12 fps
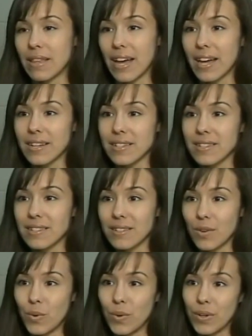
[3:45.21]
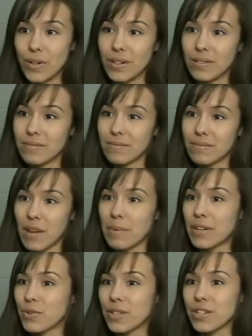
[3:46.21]
that, or I'm
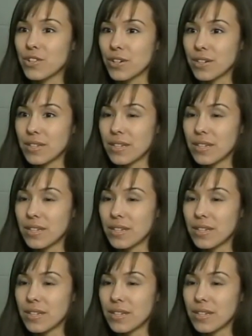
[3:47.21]
not really sure.